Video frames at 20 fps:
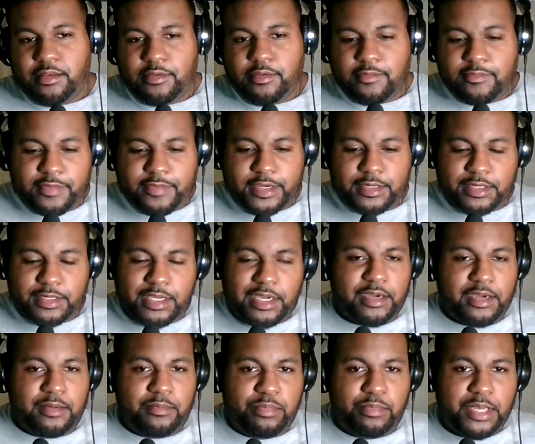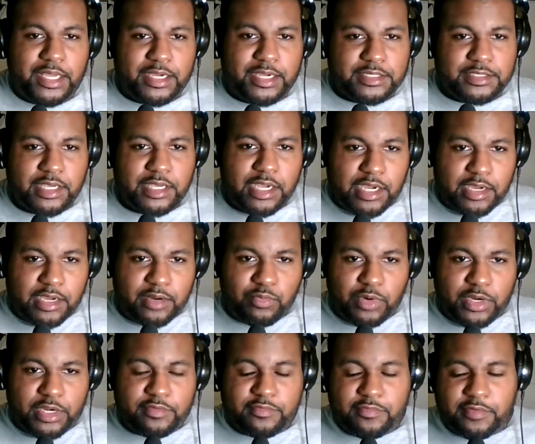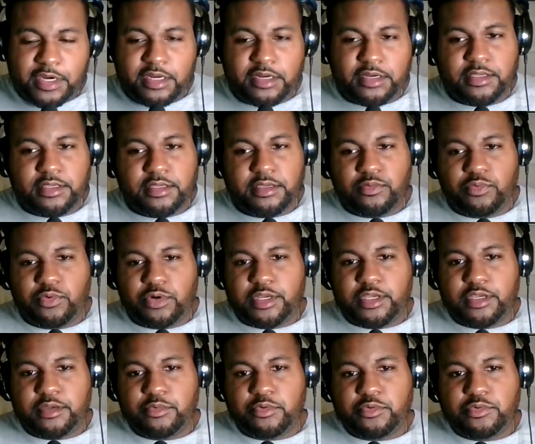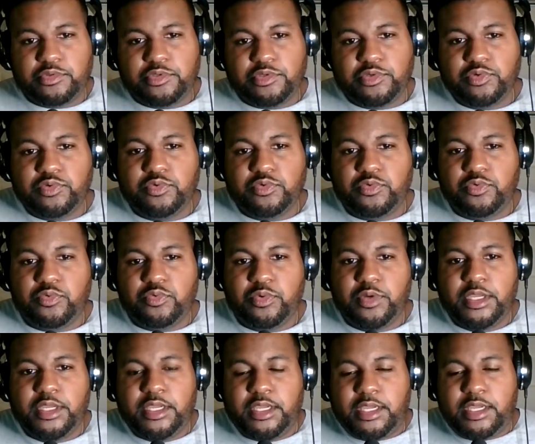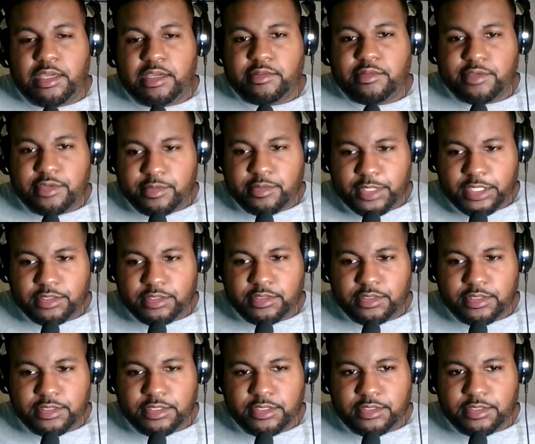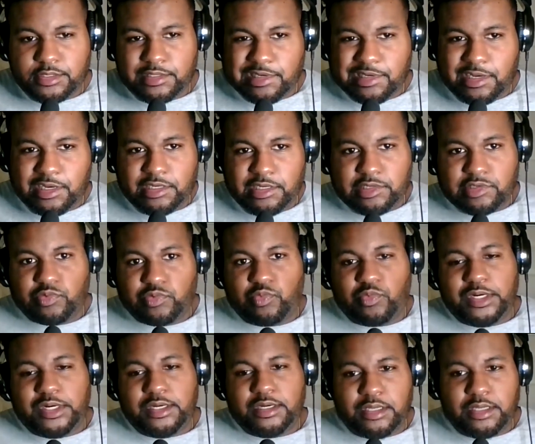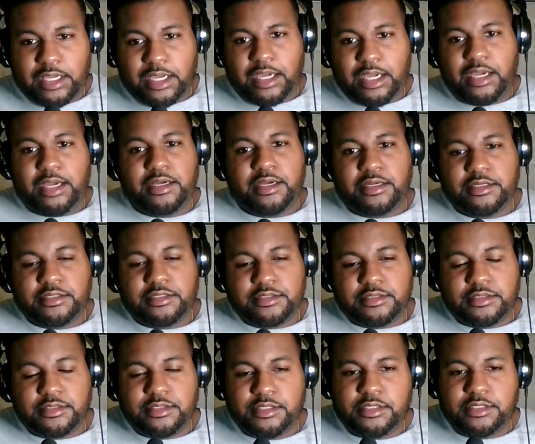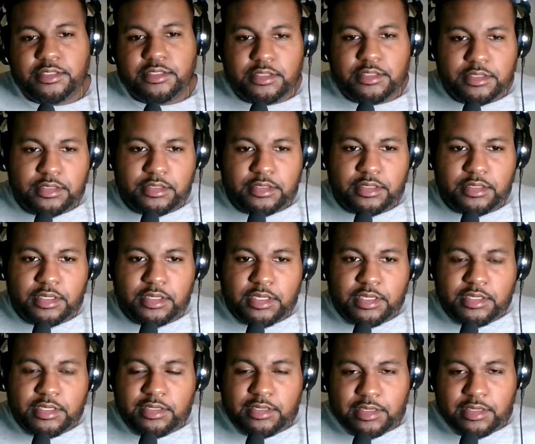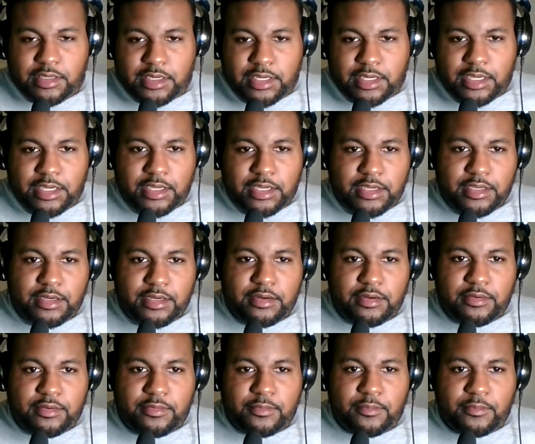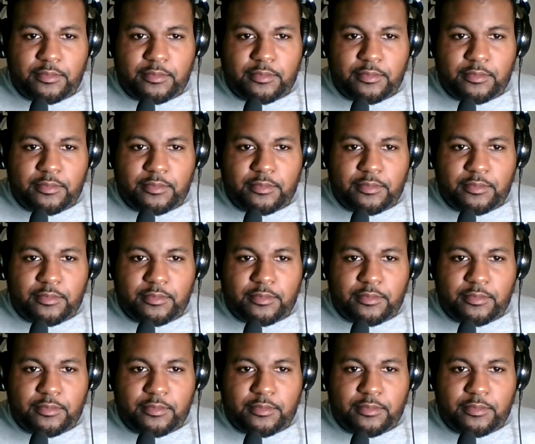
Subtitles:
the effect that blacks had when they finally were able to enter the major leagues, as well as the decline